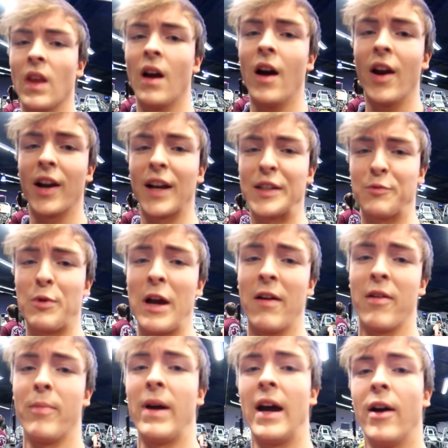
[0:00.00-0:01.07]
All right, guys, we
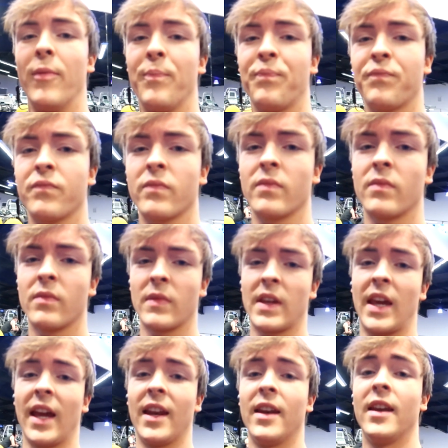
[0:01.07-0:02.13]
out and about.
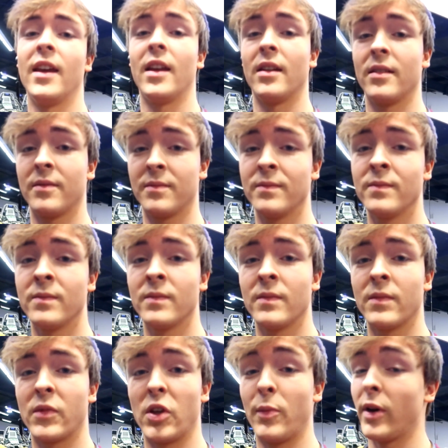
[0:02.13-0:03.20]
Getting in.
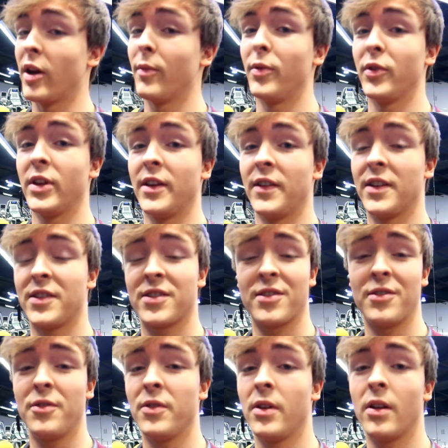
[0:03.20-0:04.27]
You better believe it. It's
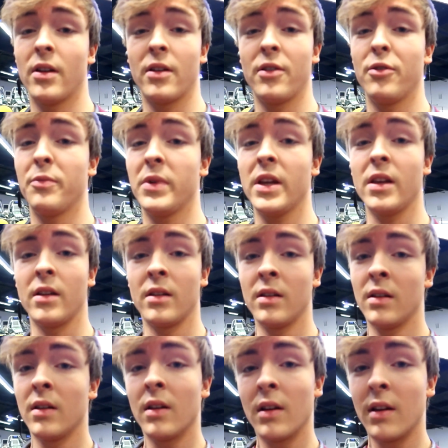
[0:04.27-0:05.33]
a new year, new me.
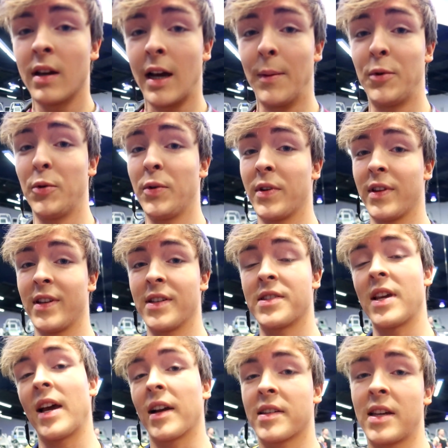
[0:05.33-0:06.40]
I'm doing the
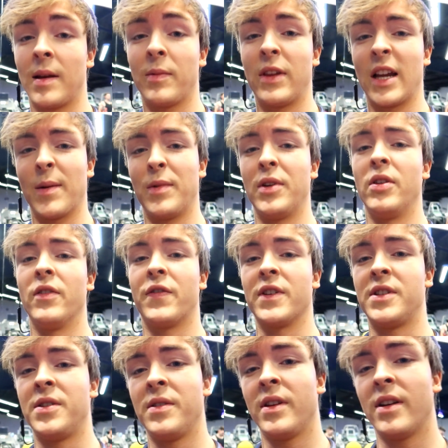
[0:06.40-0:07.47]
exact same thing I've been doing for two